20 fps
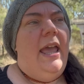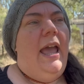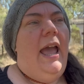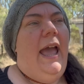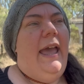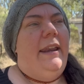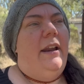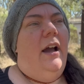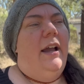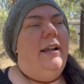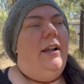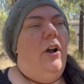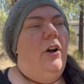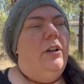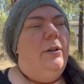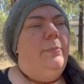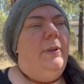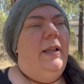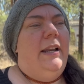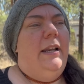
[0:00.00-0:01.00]
And I
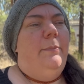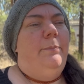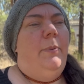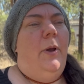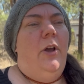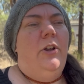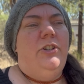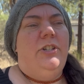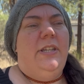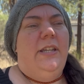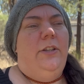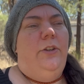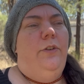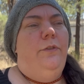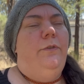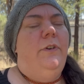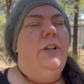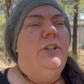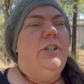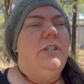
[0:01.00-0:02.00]
contemplated purchasing new
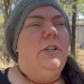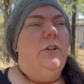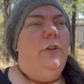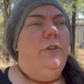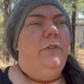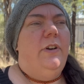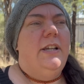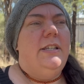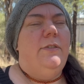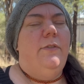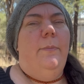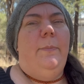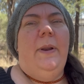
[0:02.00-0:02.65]
fridges and all the rest of it,